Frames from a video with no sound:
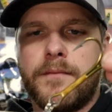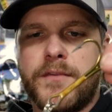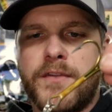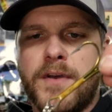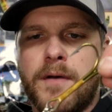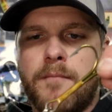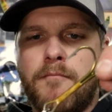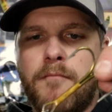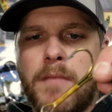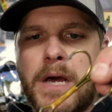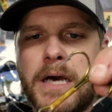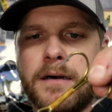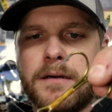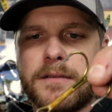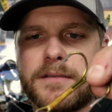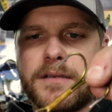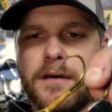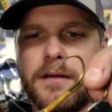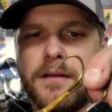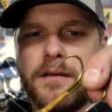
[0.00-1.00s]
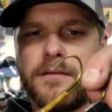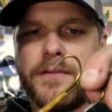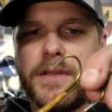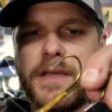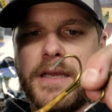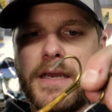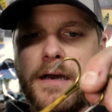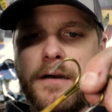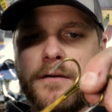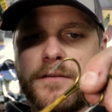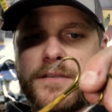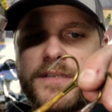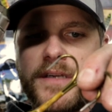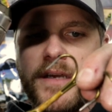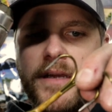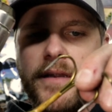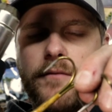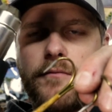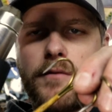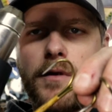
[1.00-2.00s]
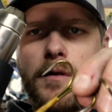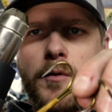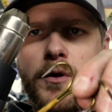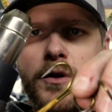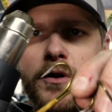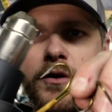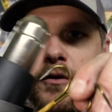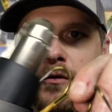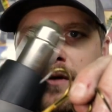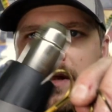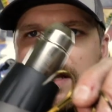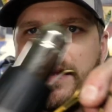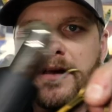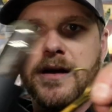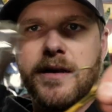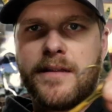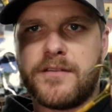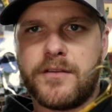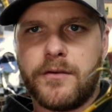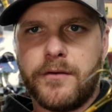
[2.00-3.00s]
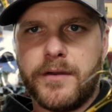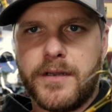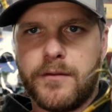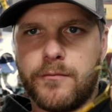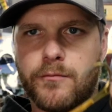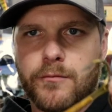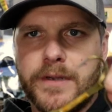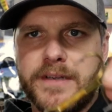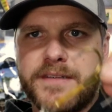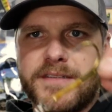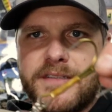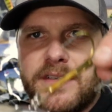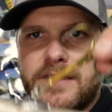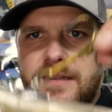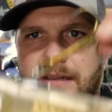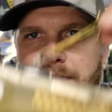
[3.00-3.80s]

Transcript: to melt all of the outside rubber coating and it's going to reseal